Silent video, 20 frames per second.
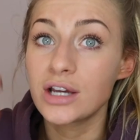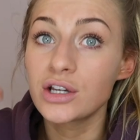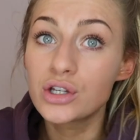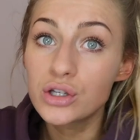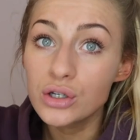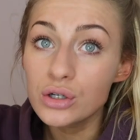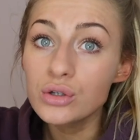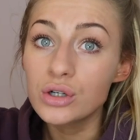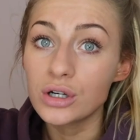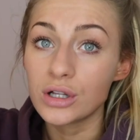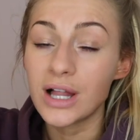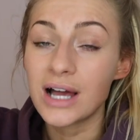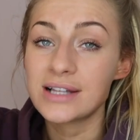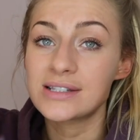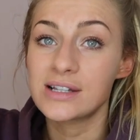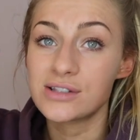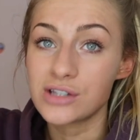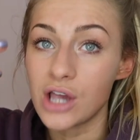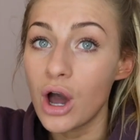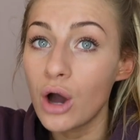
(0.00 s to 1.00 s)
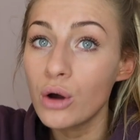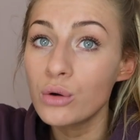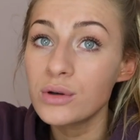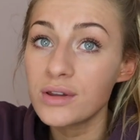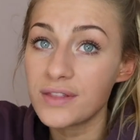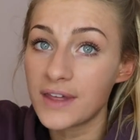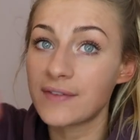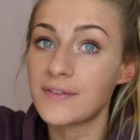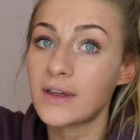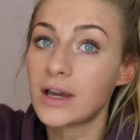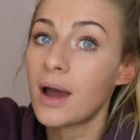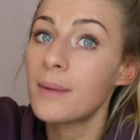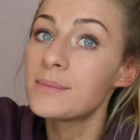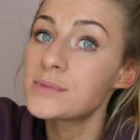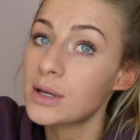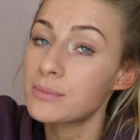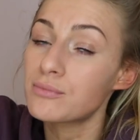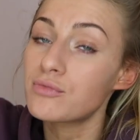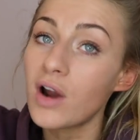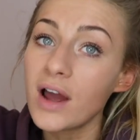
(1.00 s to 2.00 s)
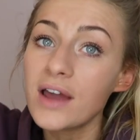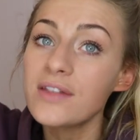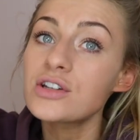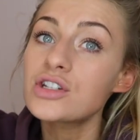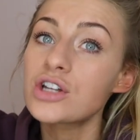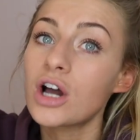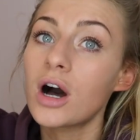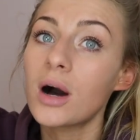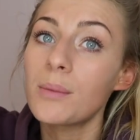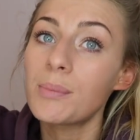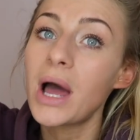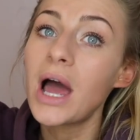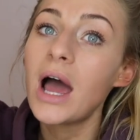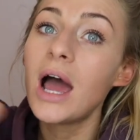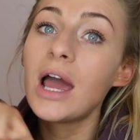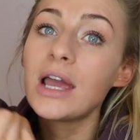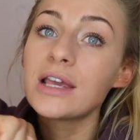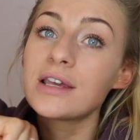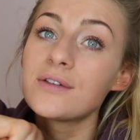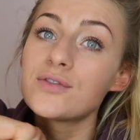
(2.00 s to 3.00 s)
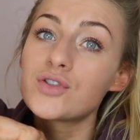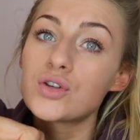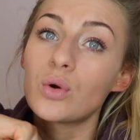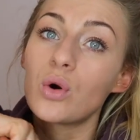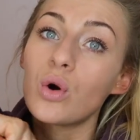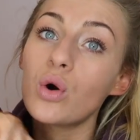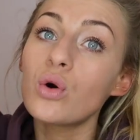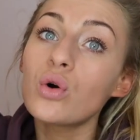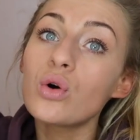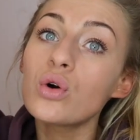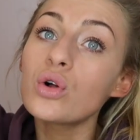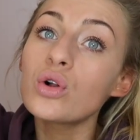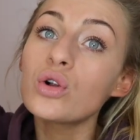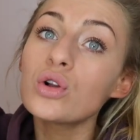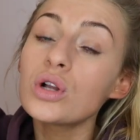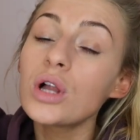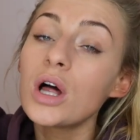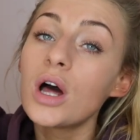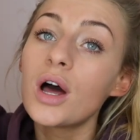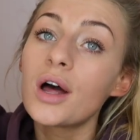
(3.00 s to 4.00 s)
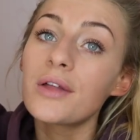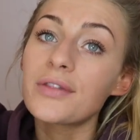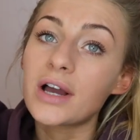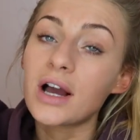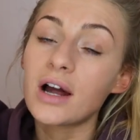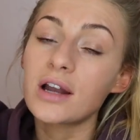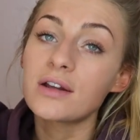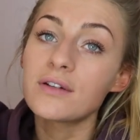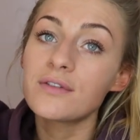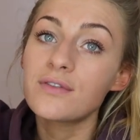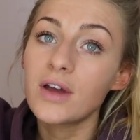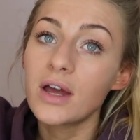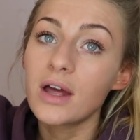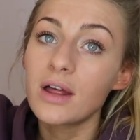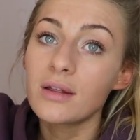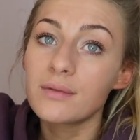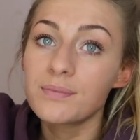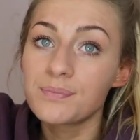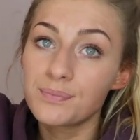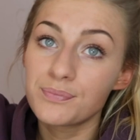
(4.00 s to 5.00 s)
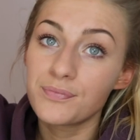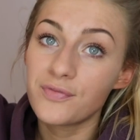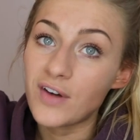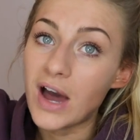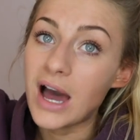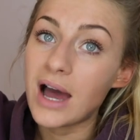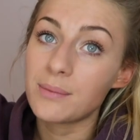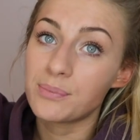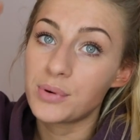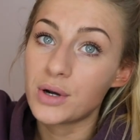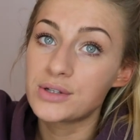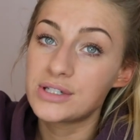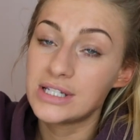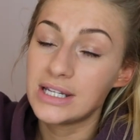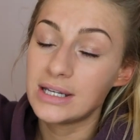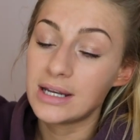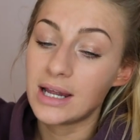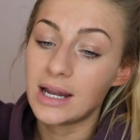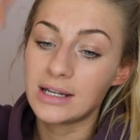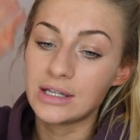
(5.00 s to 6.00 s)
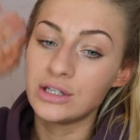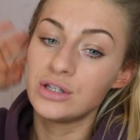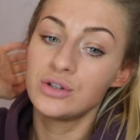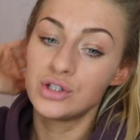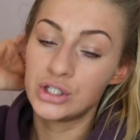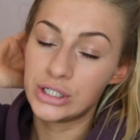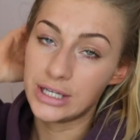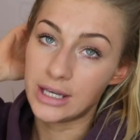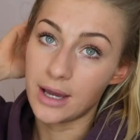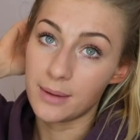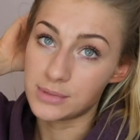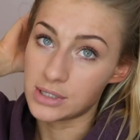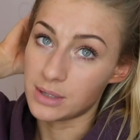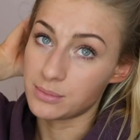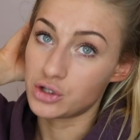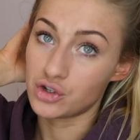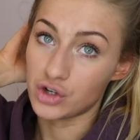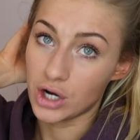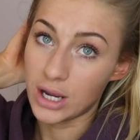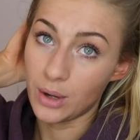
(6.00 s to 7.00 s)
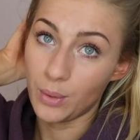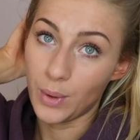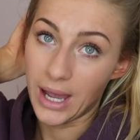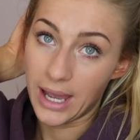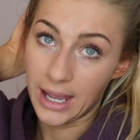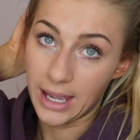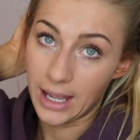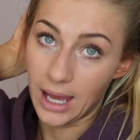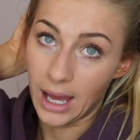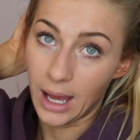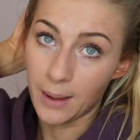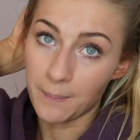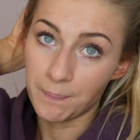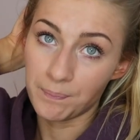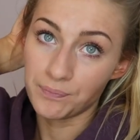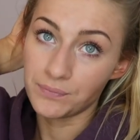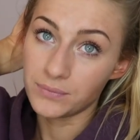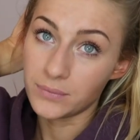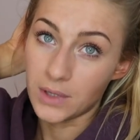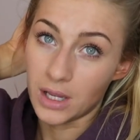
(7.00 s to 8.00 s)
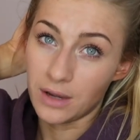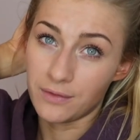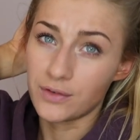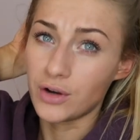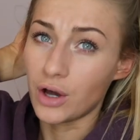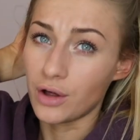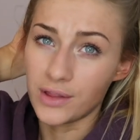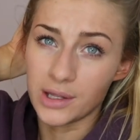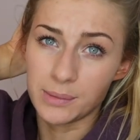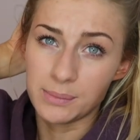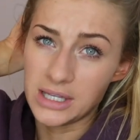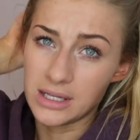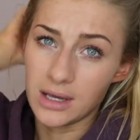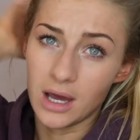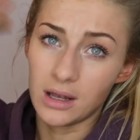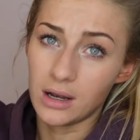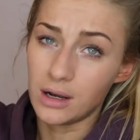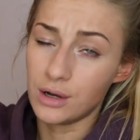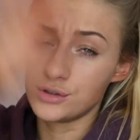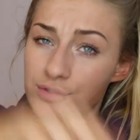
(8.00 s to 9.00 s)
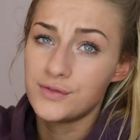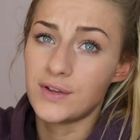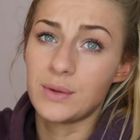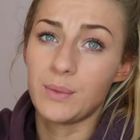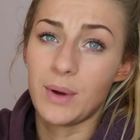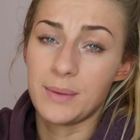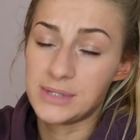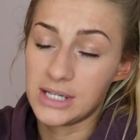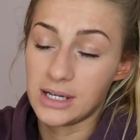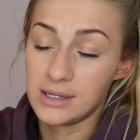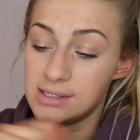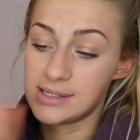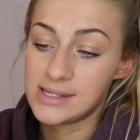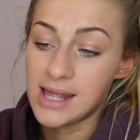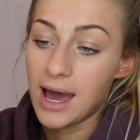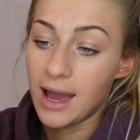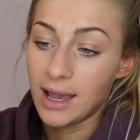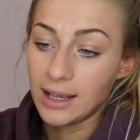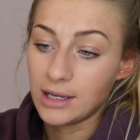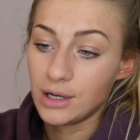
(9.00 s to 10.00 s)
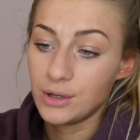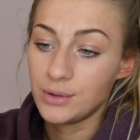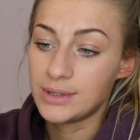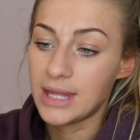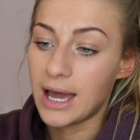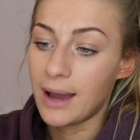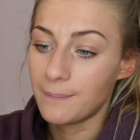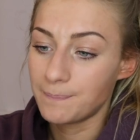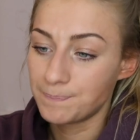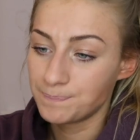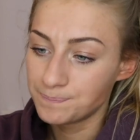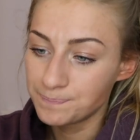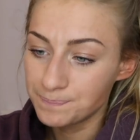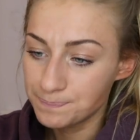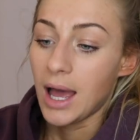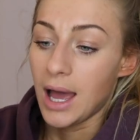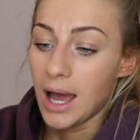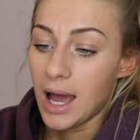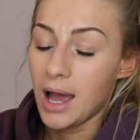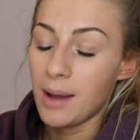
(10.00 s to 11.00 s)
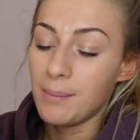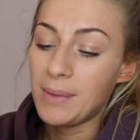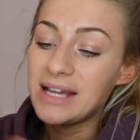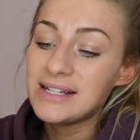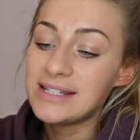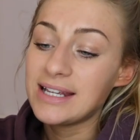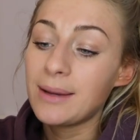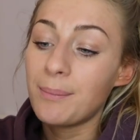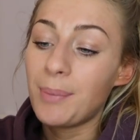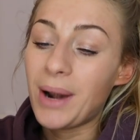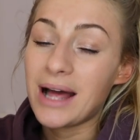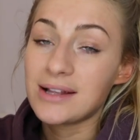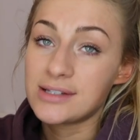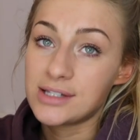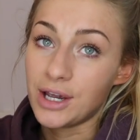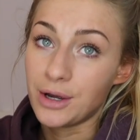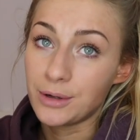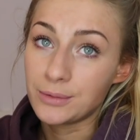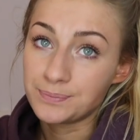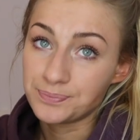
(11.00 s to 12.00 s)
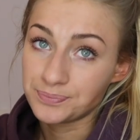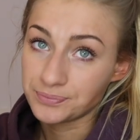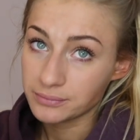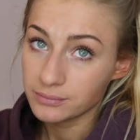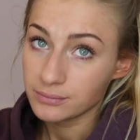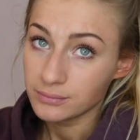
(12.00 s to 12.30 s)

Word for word: and Google has its own thing that comes up right at the top, gives you all the kind of fat, protein, and it usually comes up straight away. Um, if not, there'll be loads of other websites that include that. Um, hitting a plateau